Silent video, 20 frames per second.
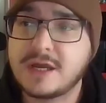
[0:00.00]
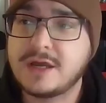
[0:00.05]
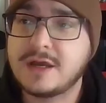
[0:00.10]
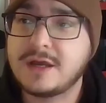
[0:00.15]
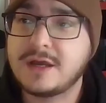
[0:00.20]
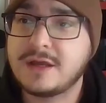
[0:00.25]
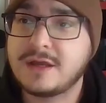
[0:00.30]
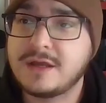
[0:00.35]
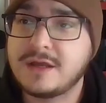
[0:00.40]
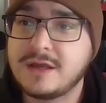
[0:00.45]

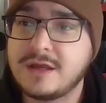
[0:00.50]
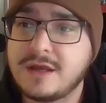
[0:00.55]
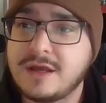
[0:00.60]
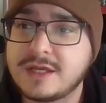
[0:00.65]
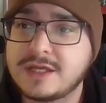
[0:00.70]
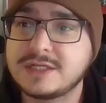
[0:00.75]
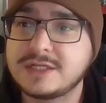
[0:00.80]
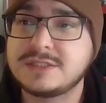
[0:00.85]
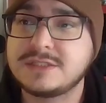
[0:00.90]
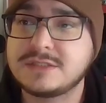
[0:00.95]
I
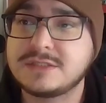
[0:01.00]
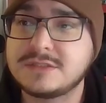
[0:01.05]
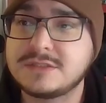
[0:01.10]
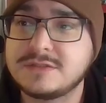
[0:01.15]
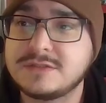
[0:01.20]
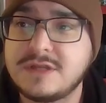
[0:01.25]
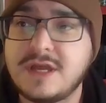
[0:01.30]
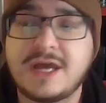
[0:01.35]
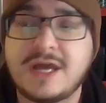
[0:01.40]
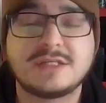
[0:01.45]
guess
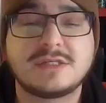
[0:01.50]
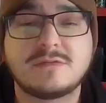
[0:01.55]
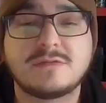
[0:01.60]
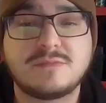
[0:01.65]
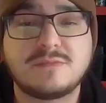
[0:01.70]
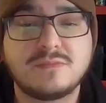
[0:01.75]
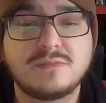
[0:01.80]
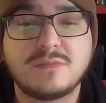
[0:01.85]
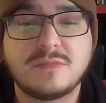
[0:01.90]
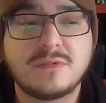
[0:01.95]
ask the
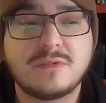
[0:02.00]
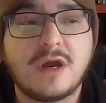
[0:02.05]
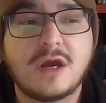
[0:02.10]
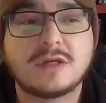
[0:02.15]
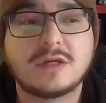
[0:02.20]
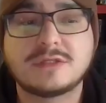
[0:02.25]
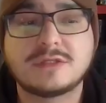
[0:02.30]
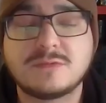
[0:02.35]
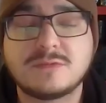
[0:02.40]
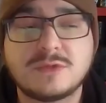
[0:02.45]

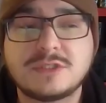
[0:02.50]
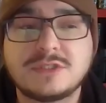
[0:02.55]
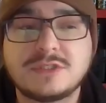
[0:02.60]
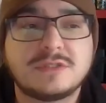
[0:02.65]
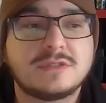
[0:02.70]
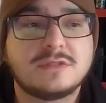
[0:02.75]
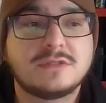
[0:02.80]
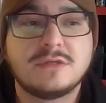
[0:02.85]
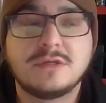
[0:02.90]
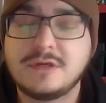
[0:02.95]
artist,
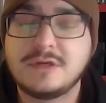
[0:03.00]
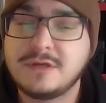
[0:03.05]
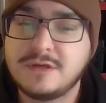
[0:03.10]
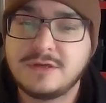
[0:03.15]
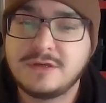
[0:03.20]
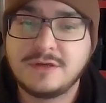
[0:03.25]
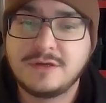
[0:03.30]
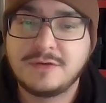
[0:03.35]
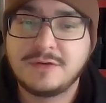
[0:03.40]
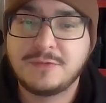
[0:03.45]
what
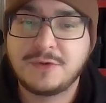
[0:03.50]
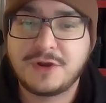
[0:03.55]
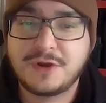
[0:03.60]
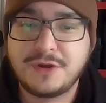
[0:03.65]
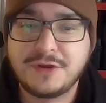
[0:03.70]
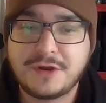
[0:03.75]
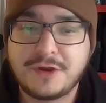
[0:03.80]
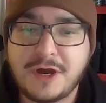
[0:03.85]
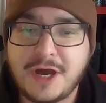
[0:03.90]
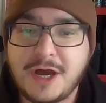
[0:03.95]
are
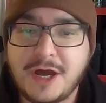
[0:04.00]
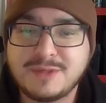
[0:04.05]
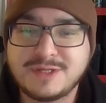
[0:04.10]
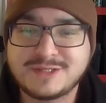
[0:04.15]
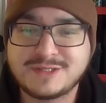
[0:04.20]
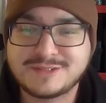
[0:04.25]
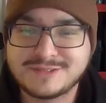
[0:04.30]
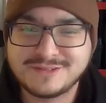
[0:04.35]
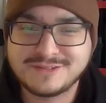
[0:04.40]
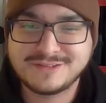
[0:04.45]
your
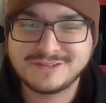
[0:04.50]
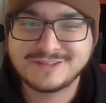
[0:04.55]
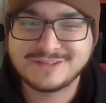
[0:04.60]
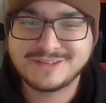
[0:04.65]
hobbies?